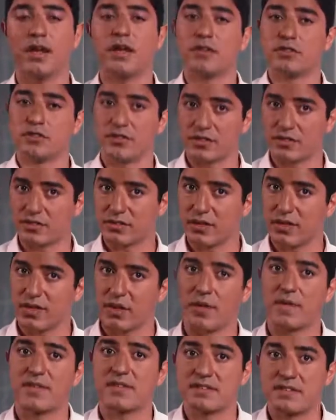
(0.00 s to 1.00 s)
Just so you
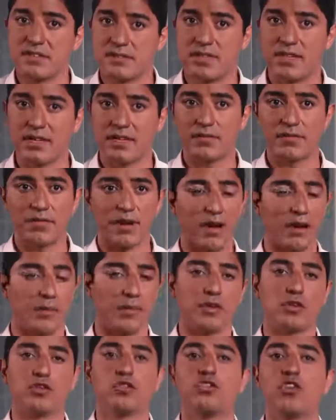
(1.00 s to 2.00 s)
know, this is the
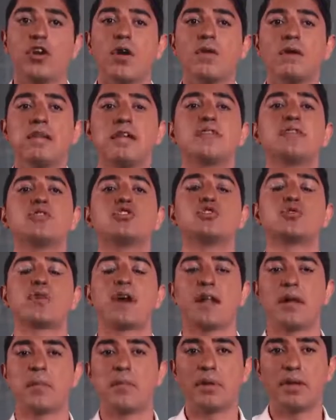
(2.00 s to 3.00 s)
environment. Don't even try
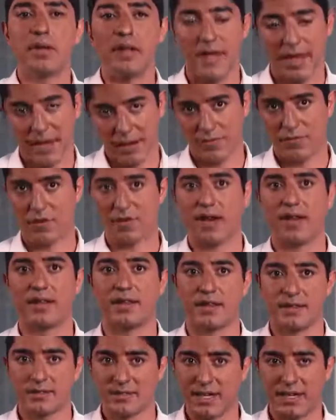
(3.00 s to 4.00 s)
to plan for
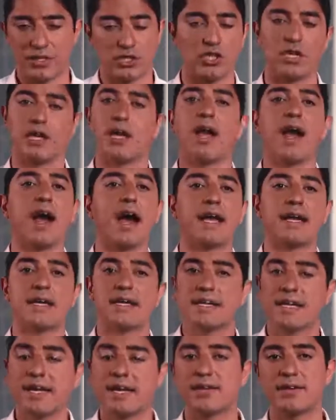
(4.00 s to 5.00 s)
anything sketchy. I
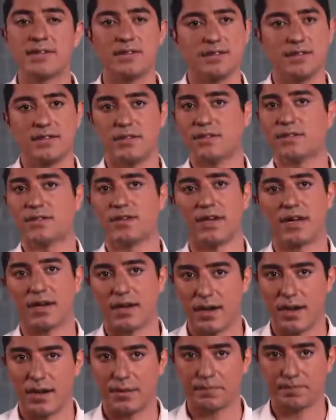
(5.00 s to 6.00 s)
guarantee you'll get
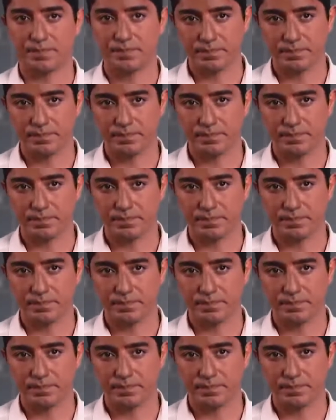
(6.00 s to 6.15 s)
caught.